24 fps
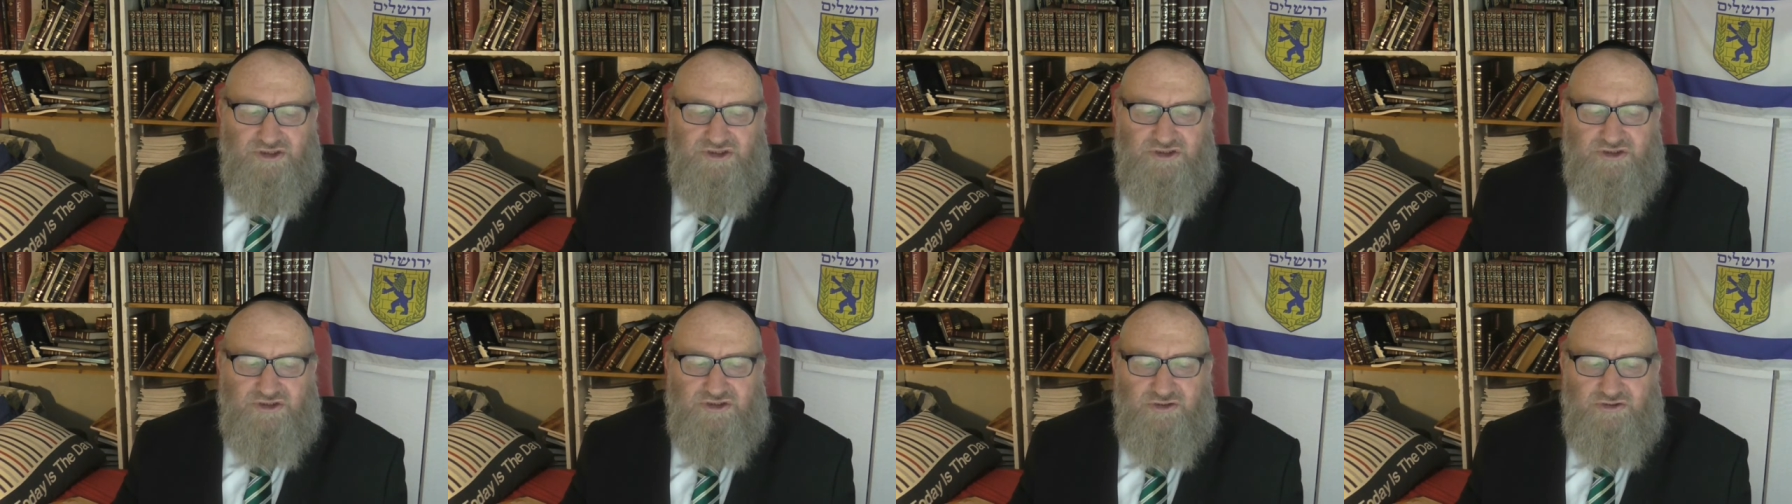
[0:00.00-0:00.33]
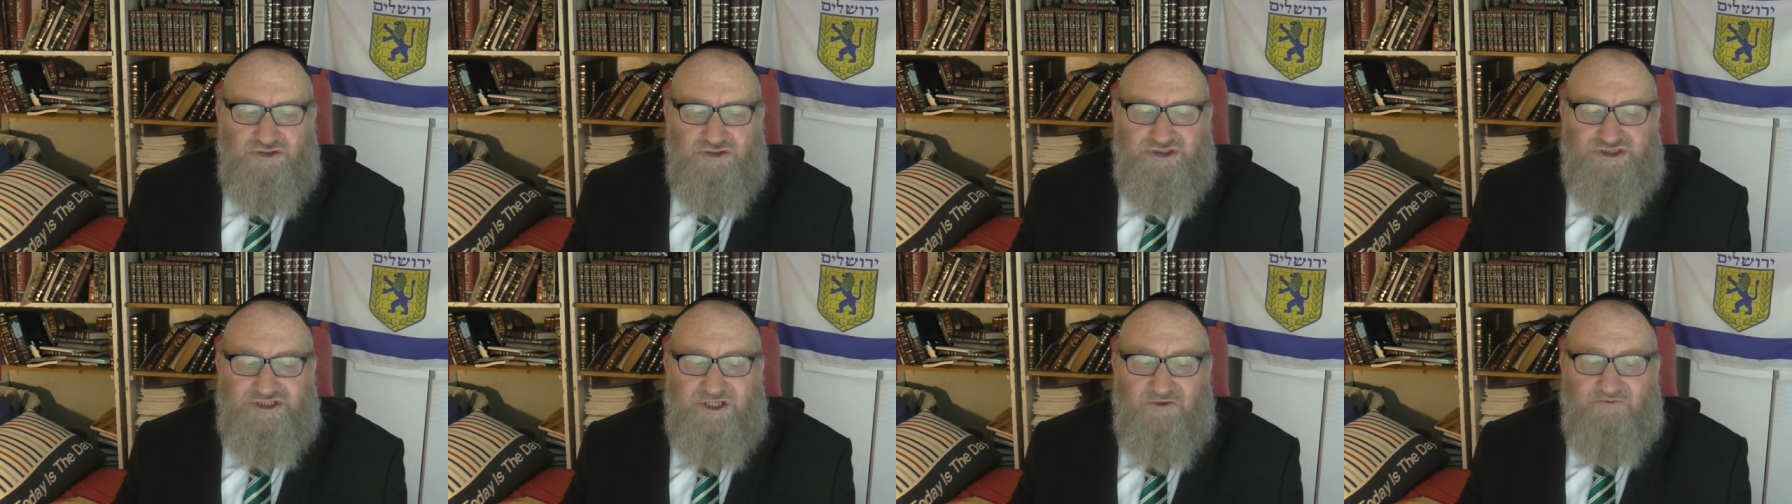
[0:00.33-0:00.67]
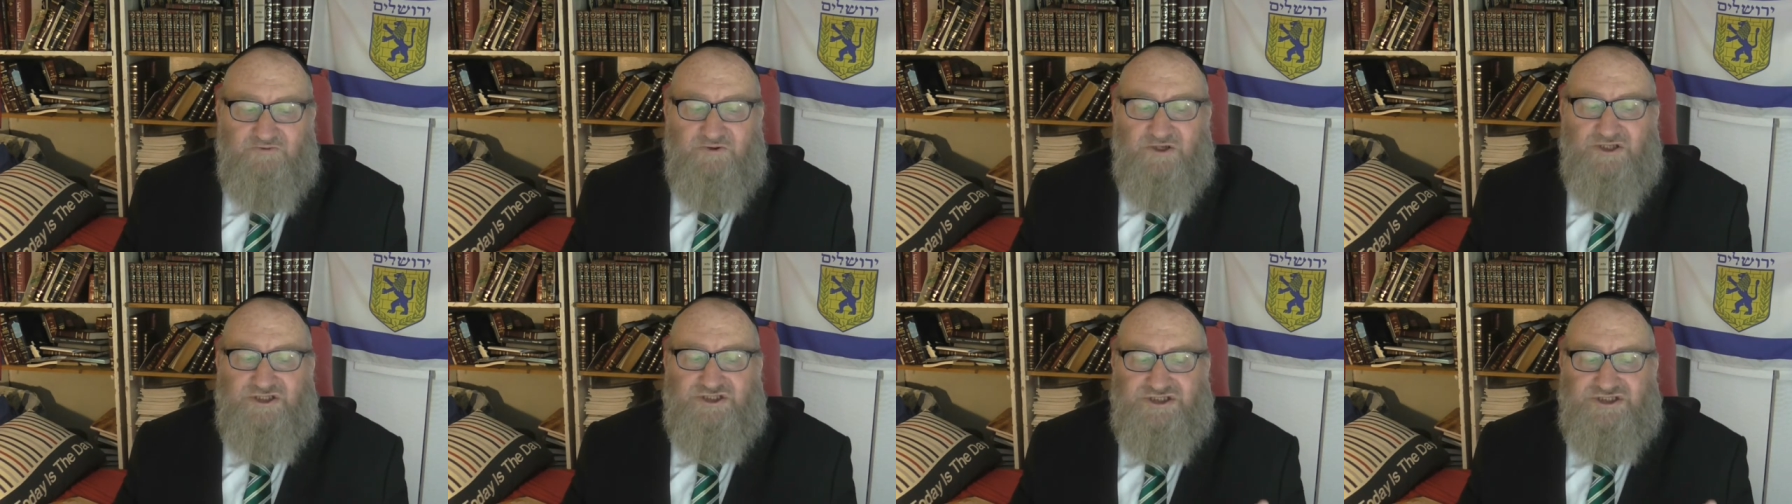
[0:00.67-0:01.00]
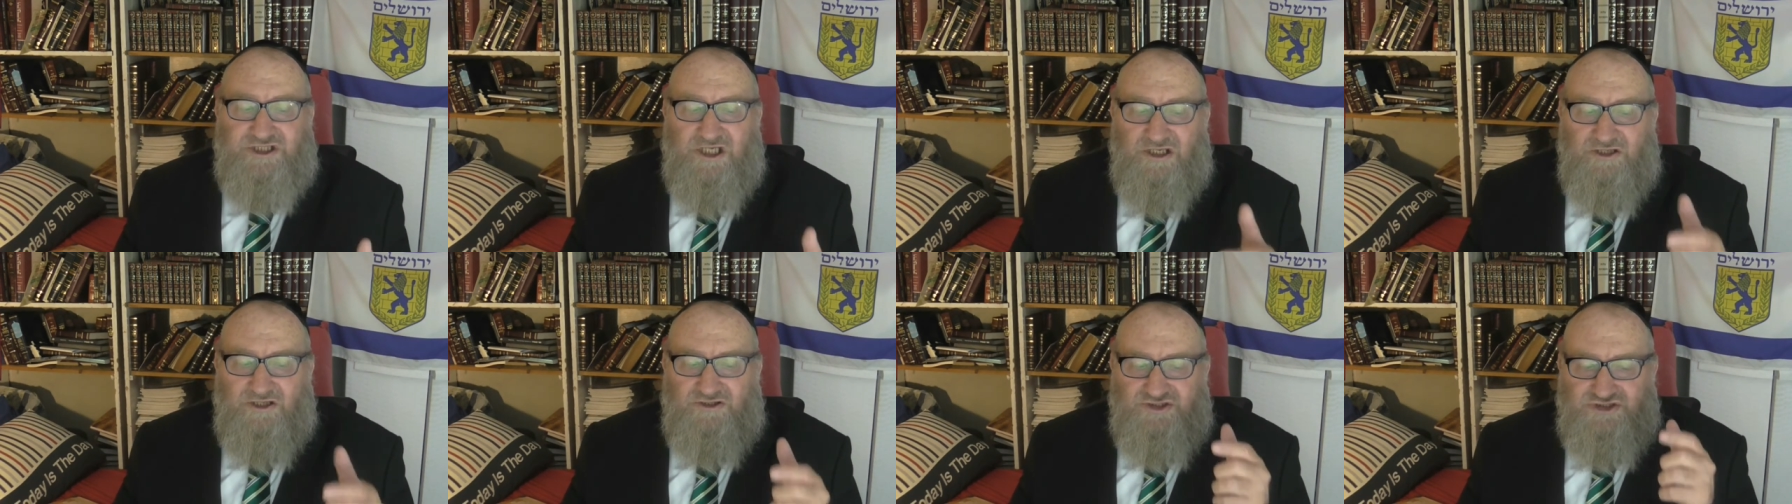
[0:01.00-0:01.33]
two different
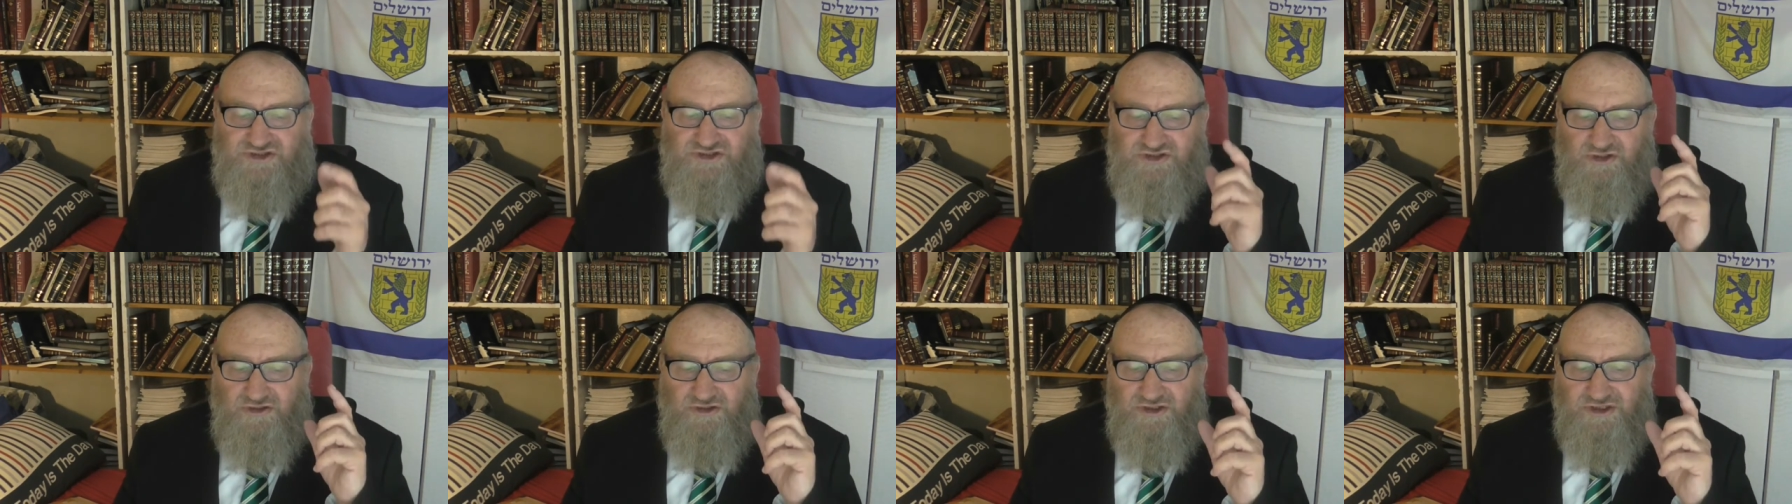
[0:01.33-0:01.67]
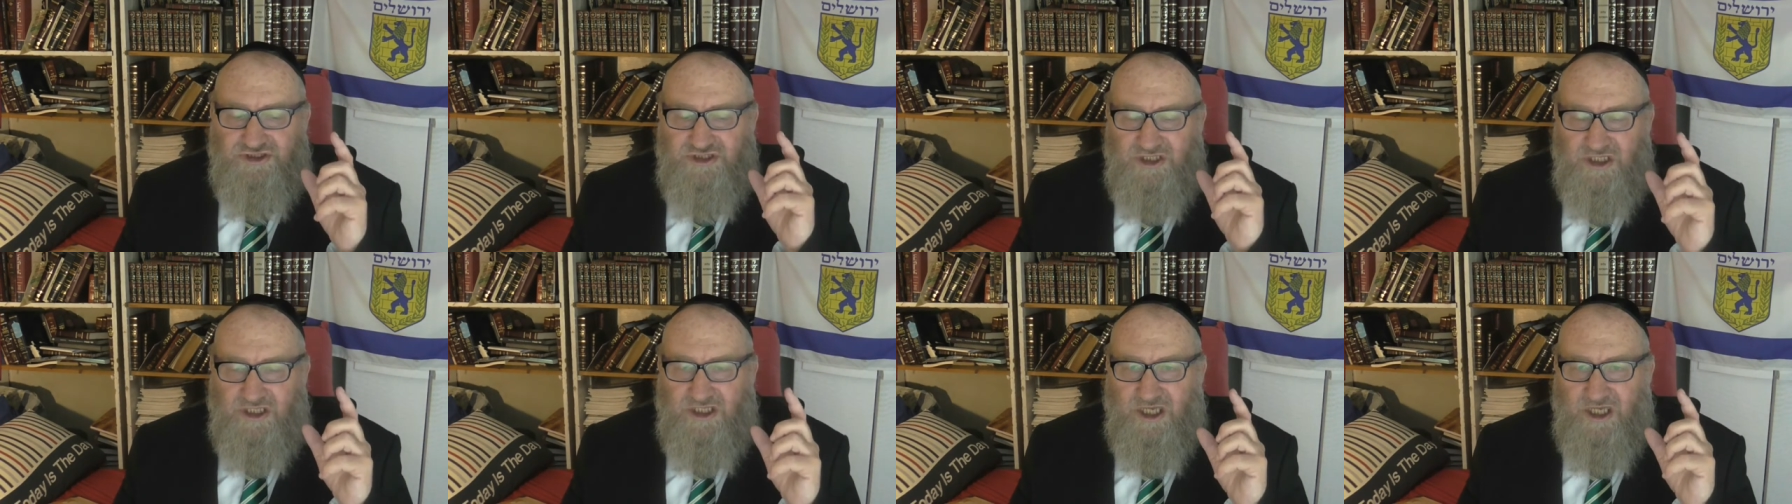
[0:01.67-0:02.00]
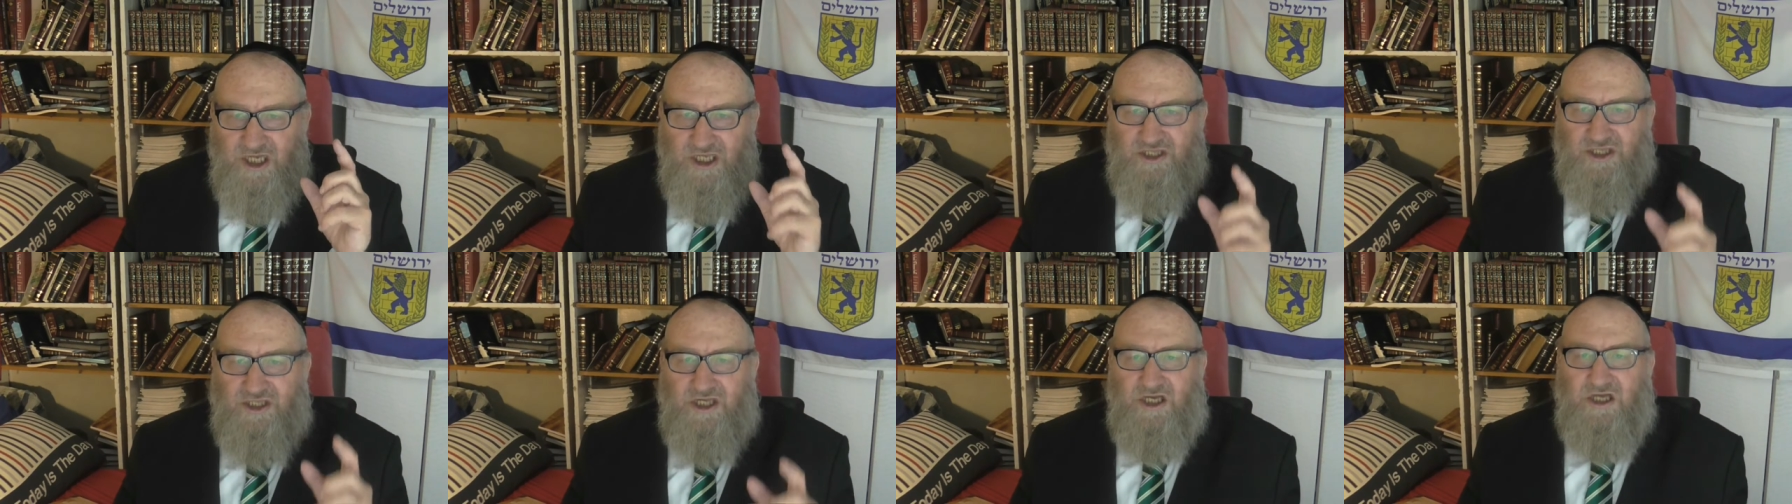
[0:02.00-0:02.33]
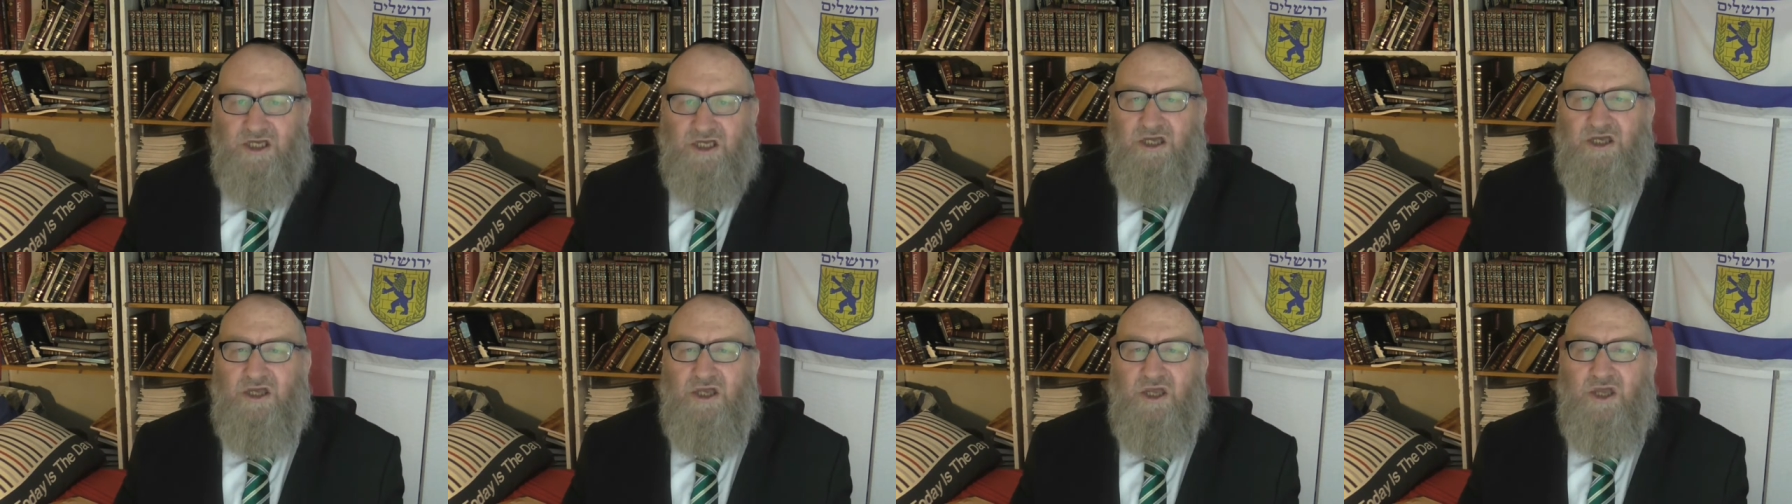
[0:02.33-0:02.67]
cells joined
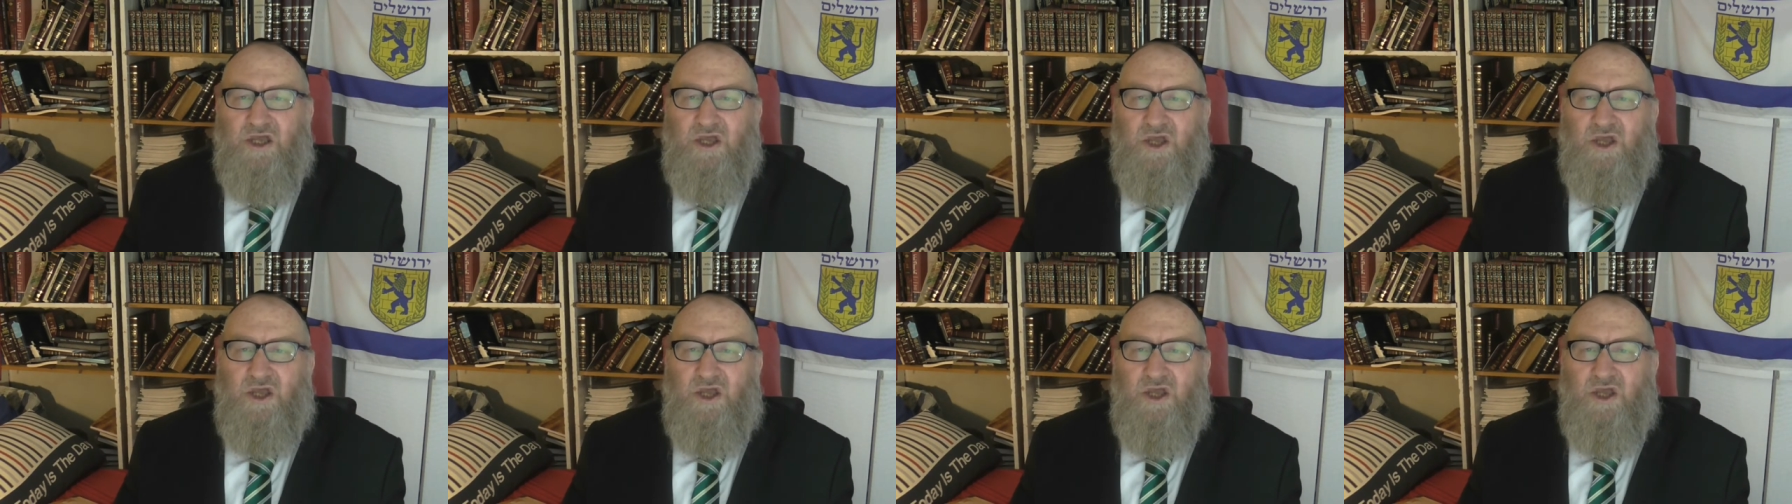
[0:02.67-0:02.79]
together.